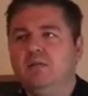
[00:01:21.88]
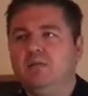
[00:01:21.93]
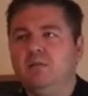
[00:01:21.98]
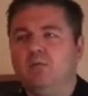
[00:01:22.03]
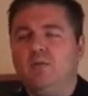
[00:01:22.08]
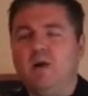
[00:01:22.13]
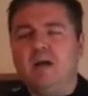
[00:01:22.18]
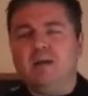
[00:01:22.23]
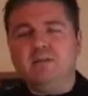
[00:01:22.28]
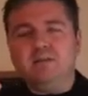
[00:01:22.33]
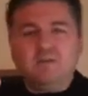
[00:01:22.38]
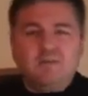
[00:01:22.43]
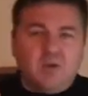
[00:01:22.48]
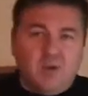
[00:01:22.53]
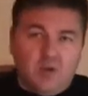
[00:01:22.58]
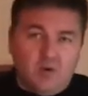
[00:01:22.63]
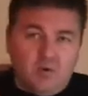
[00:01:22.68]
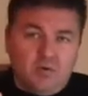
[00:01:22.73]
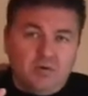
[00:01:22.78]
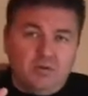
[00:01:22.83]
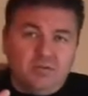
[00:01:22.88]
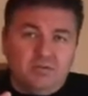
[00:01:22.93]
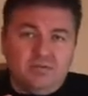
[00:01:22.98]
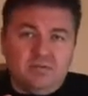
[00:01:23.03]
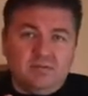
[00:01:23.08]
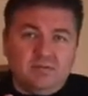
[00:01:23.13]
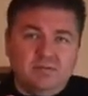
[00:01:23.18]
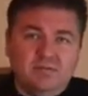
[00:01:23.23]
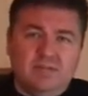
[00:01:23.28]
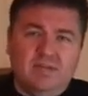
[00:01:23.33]
the rights of gun
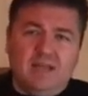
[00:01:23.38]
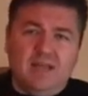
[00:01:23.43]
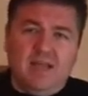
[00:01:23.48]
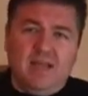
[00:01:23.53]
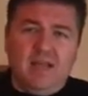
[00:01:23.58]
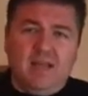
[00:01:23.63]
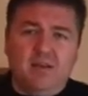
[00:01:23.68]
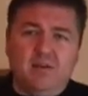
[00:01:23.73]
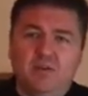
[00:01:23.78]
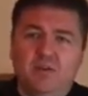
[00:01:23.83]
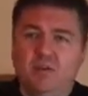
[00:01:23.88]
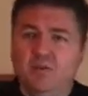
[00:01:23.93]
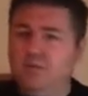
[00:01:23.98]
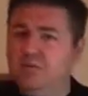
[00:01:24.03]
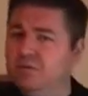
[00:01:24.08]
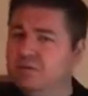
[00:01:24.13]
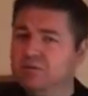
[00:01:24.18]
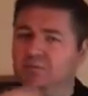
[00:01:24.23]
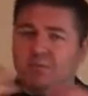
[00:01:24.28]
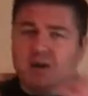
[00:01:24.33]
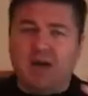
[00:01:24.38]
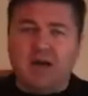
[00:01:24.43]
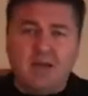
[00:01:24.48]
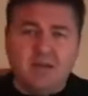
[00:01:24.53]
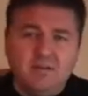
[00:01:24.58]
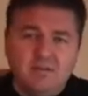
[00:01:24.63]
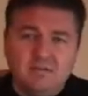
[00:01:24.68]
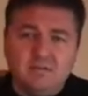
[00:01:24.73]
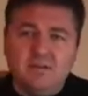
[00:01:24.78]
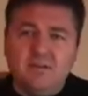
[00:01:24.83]
owners and you
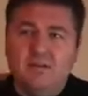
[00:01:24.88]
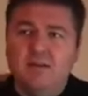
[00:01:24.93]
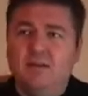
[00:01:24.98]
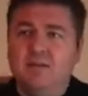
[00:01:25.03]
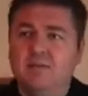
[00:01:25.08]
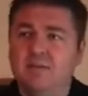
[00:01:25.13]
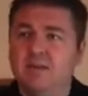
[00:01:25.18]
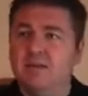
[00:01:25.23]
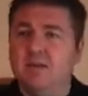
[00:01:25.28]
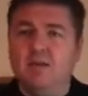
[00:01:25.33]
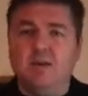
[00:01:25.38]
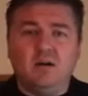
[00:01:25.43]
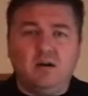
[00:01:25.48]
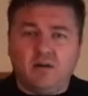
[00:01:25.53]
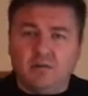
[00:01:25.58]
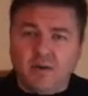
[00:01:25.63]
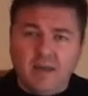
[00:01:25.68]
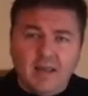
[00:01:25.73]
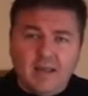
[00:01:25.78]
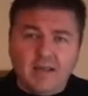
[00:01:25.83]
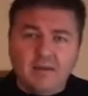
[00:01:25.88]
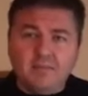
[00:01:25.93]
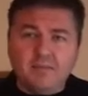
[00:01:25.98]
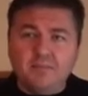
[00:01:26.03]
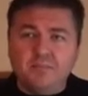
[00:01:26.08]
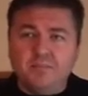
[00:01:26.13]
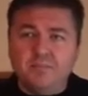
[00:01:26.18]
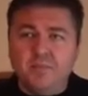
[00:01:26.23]
despise the NRA,